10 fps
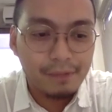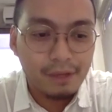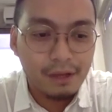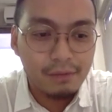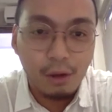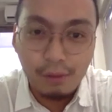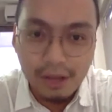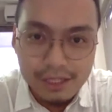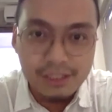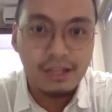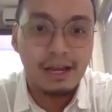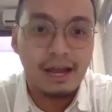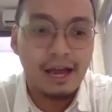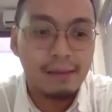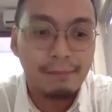knowledge that I
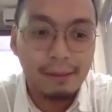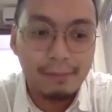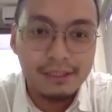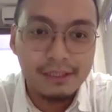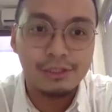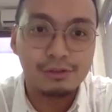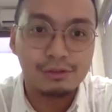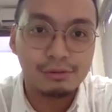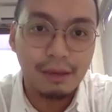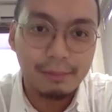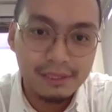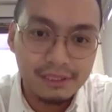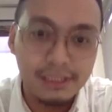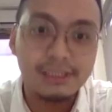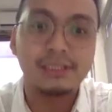implemented to my
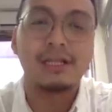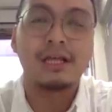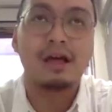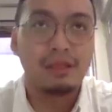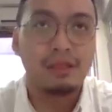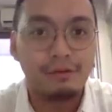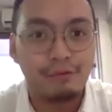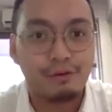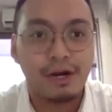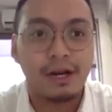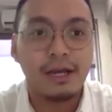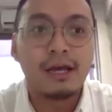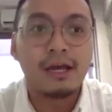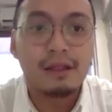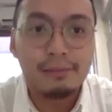business. Therefore,
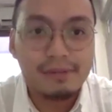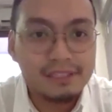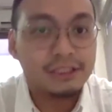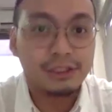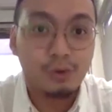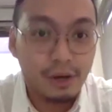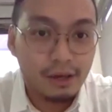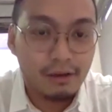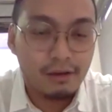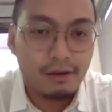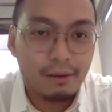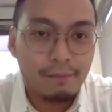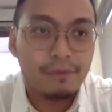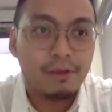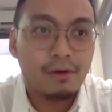the business is going
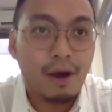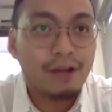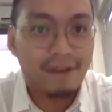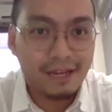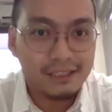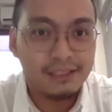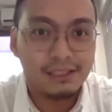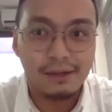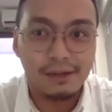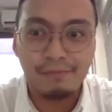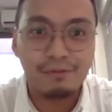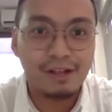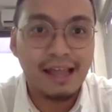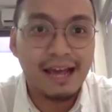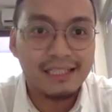quite fast for the
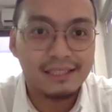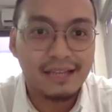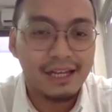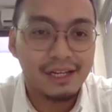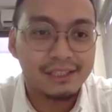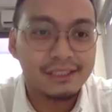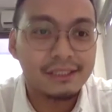last 10 years.